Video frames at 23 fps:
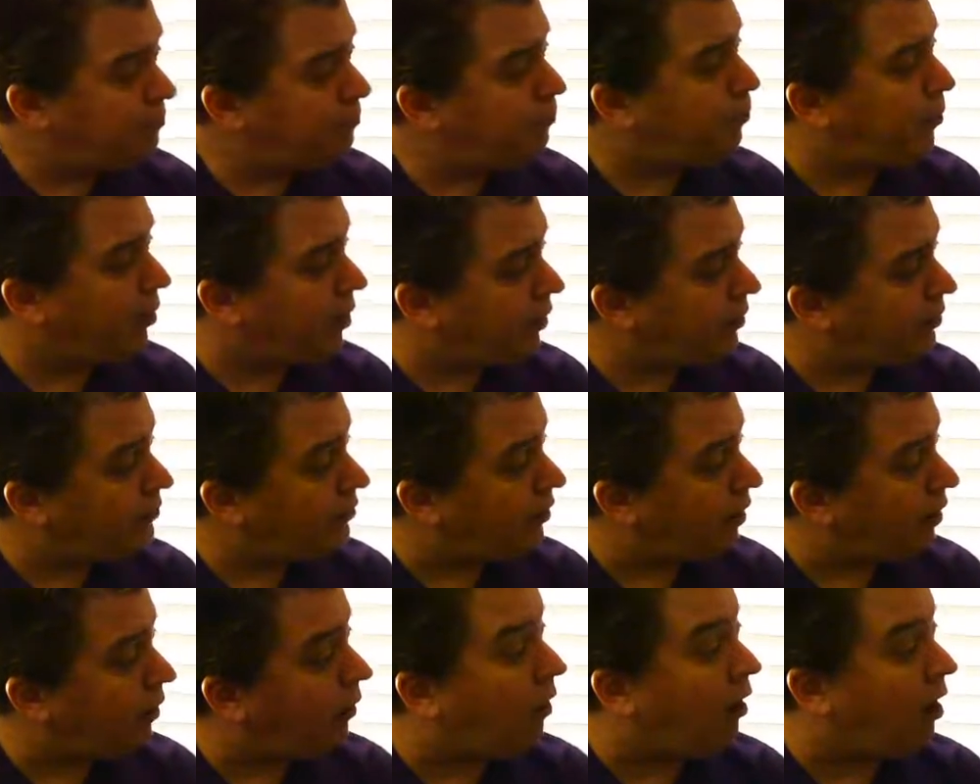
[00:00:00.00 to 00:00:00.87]
but
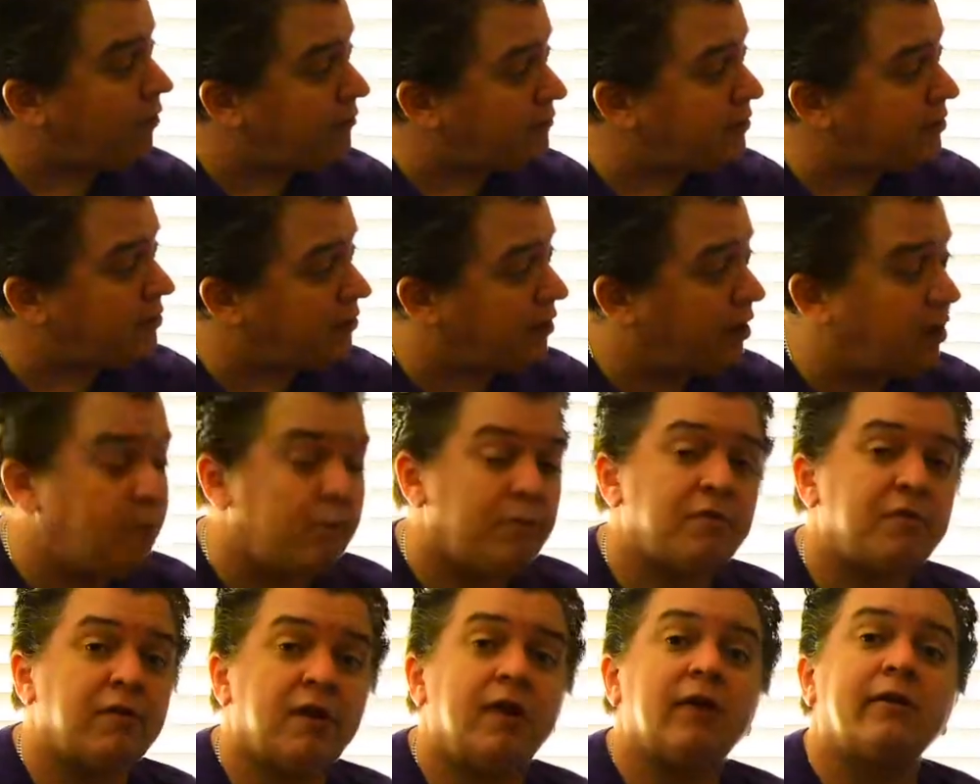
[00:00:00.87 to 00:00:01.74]

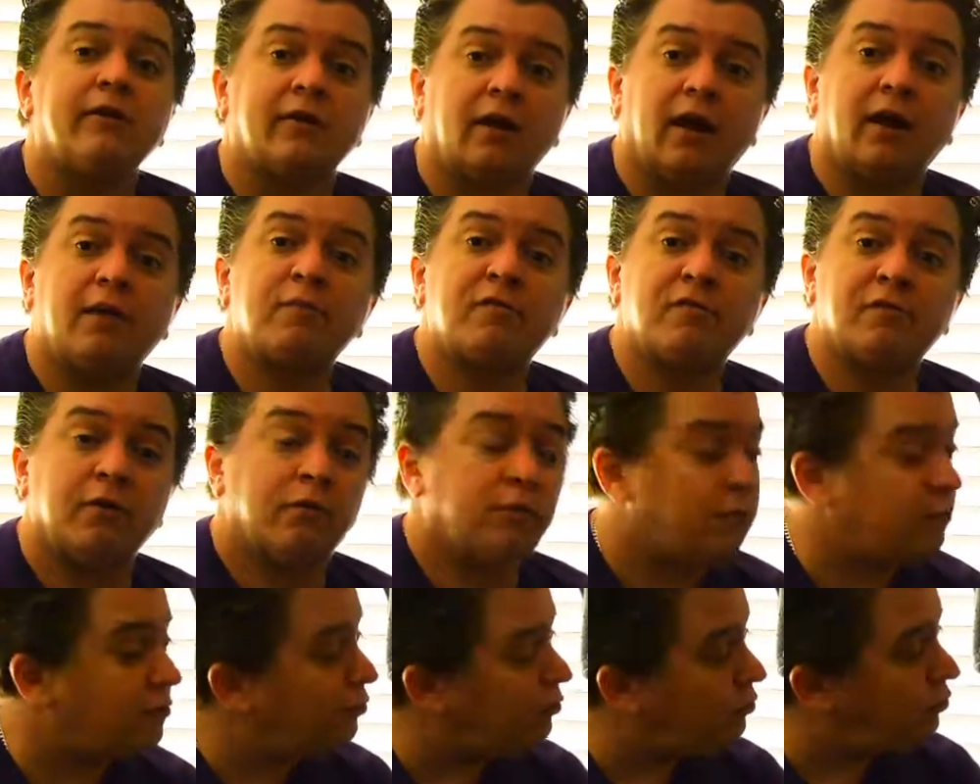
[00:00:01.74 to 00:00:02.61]
oftentimes in
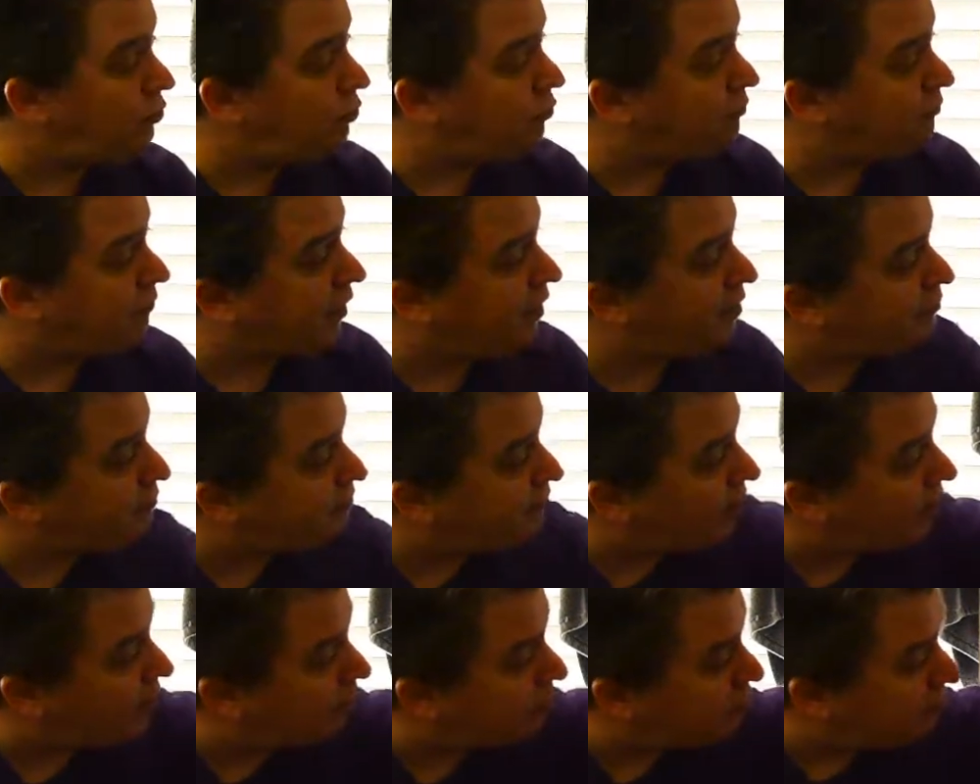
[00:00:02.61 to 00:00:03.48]
limestones you do find
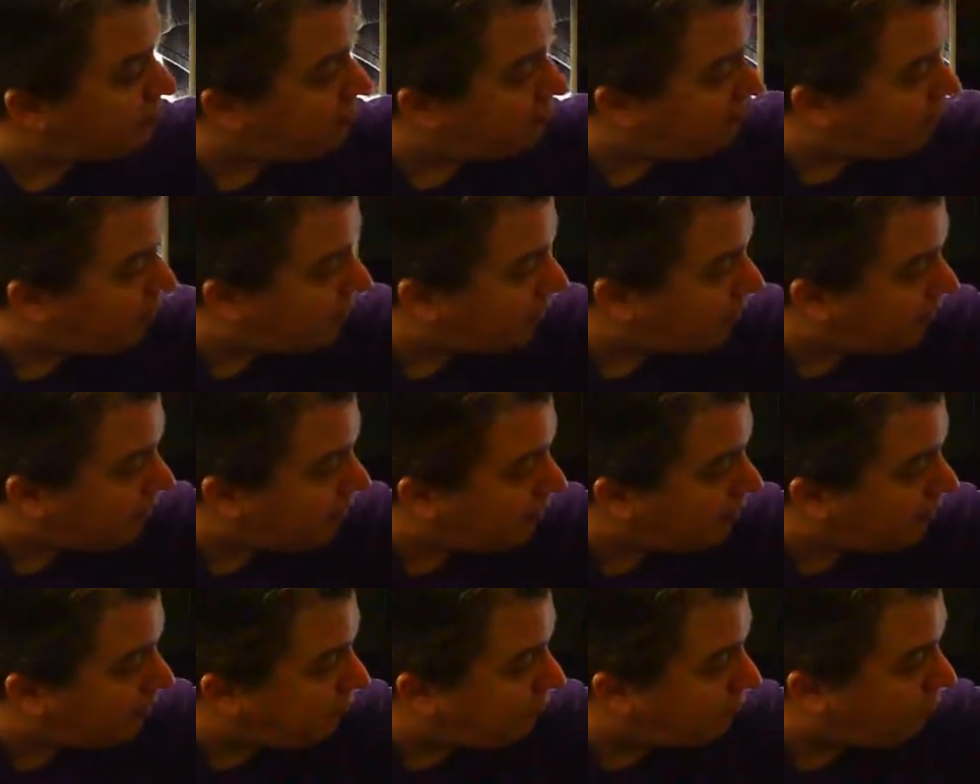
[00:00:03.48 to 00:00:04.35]
fossils like that
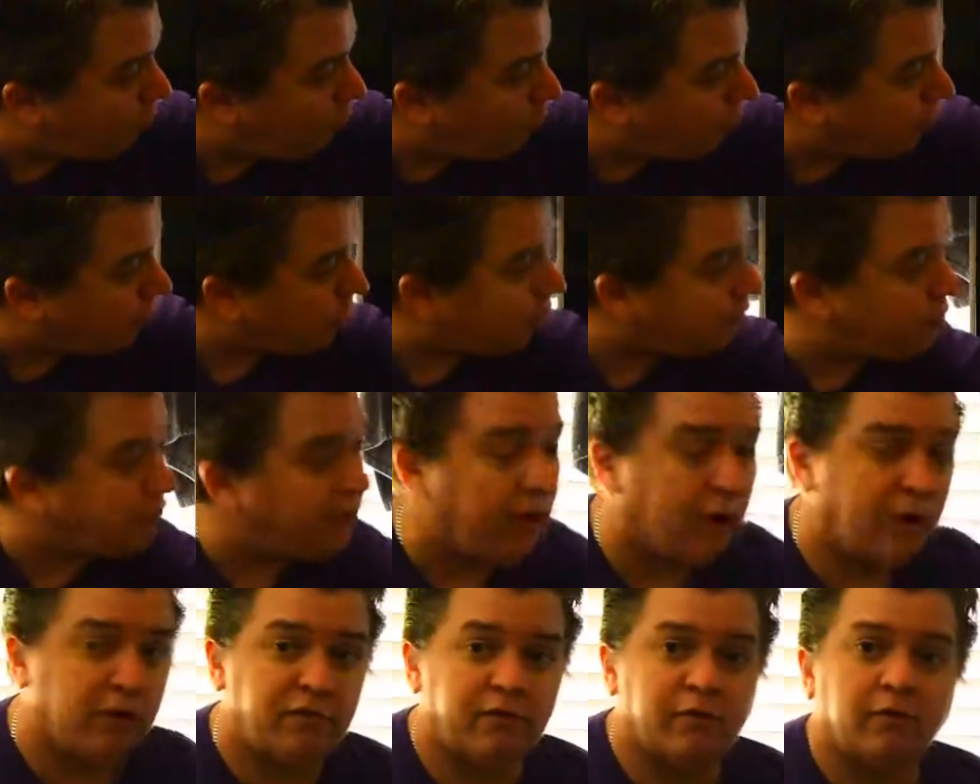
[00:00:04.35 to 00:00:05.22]
nice coral
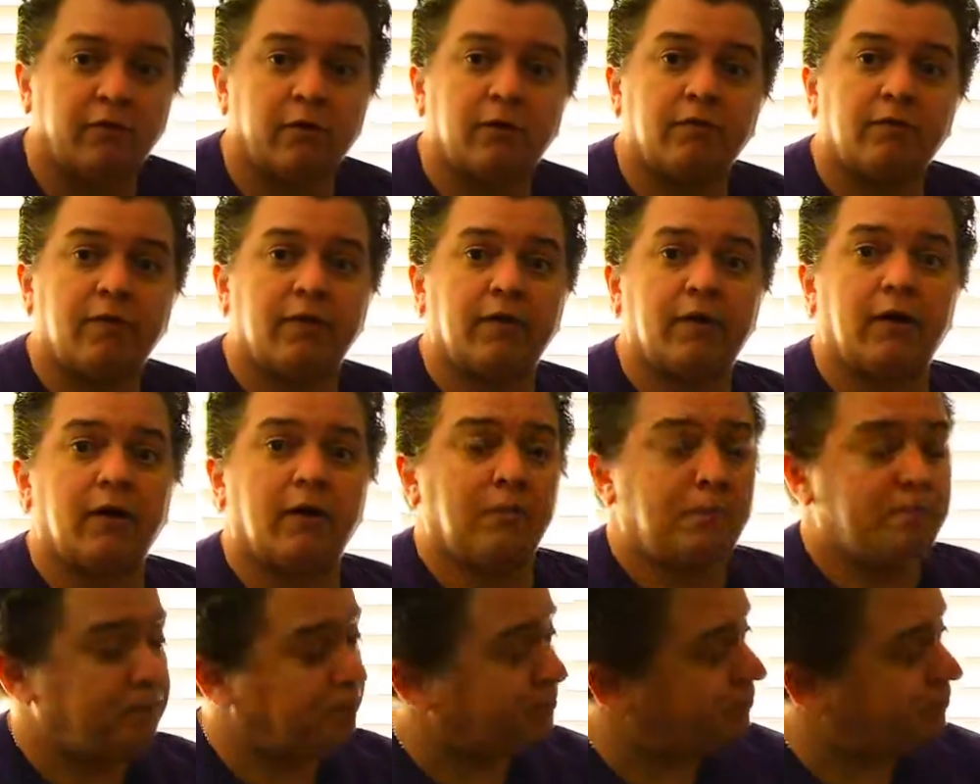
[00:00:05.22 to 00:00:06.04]
fossil over there.